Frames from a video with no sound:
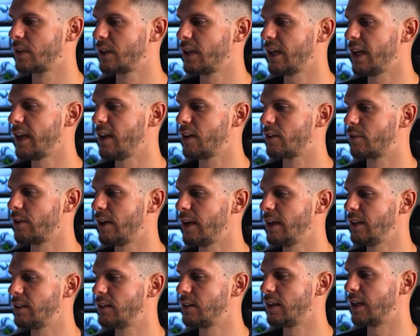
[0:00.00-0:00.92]
okay,
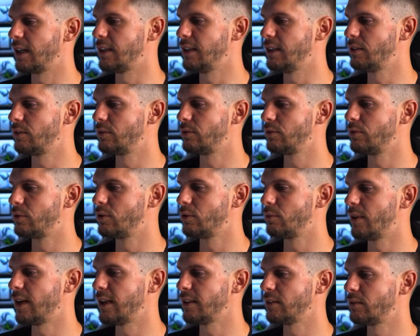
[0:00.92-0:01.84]
great. I need to
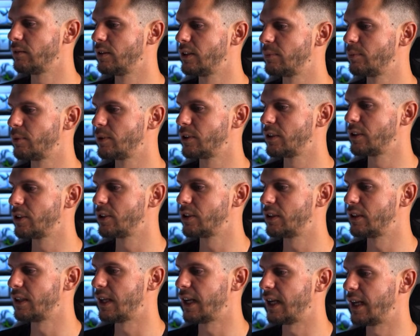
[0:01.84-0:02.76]
go back to this
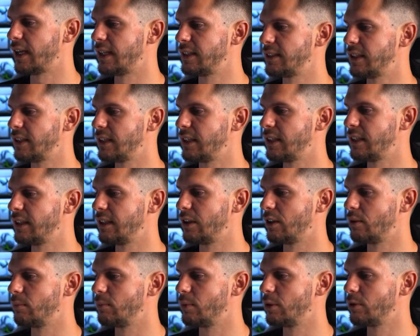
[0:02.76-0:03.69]
position as a
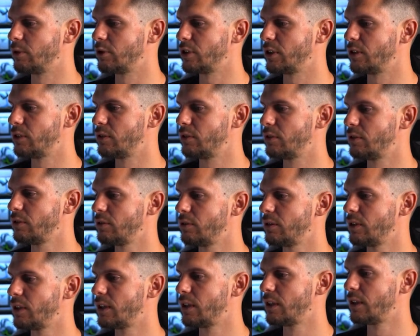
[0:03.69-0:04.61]
linear motion
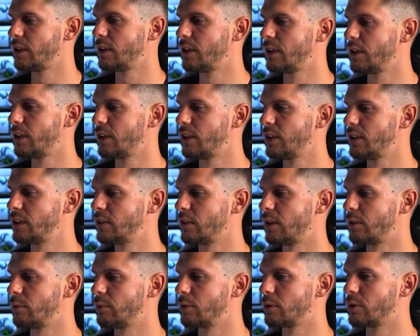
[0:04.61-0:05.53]
too.
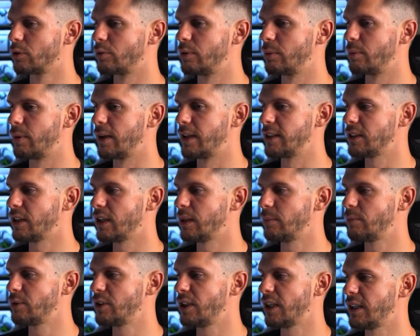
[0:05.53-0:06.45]
So I will go replace
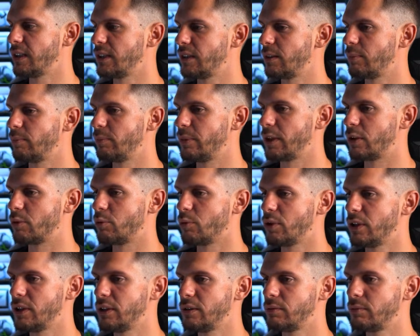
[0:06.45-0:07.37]
object, pick
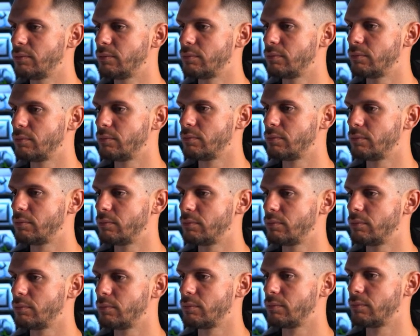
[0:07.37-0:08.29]
one.
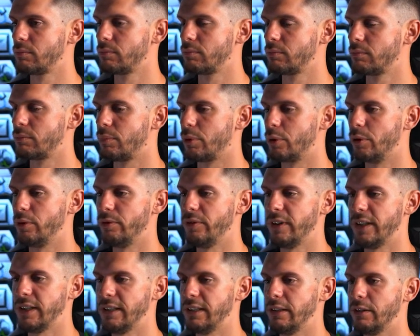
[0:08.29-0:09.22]

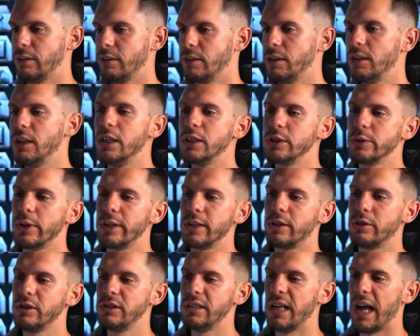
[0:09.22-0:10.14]
Perfect here. So I
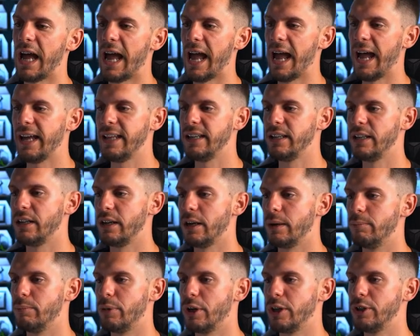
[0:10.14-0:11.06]
could add
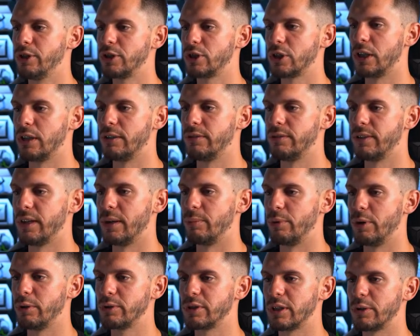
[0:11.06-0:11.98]
a bunch of
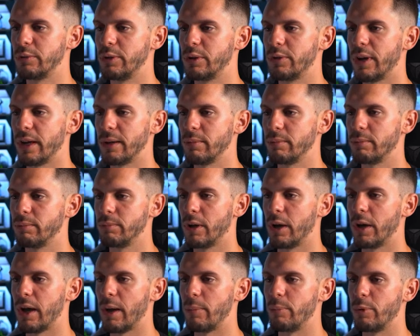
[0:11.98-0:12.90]
approach and retract
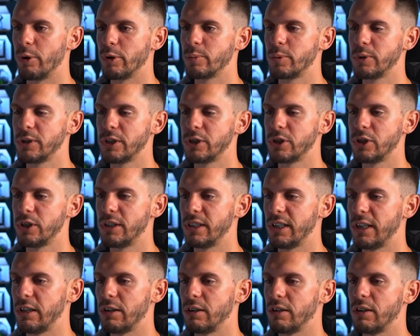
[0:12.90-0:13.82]
approach position
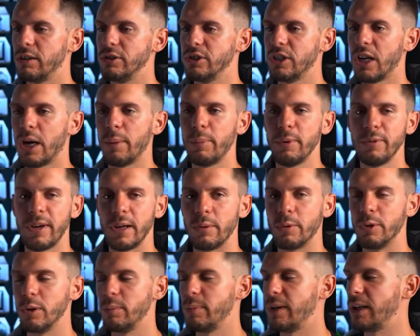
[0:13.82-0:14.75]
here on top if I
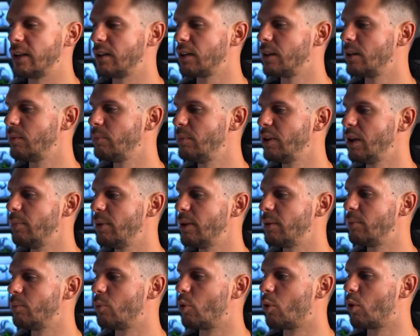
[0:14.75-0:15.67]
want to be a
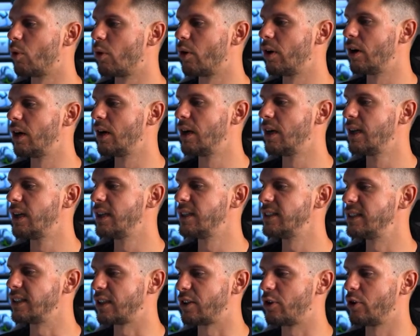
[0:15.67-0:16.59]
bit more
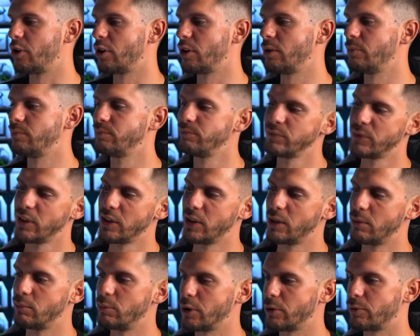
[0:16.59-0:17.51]
secure,
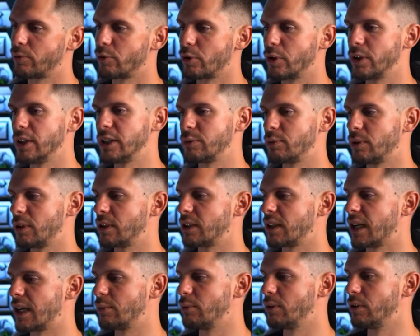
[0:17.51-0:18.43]
but for this one
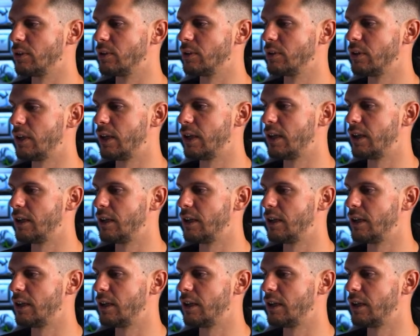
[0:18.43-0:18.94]
I will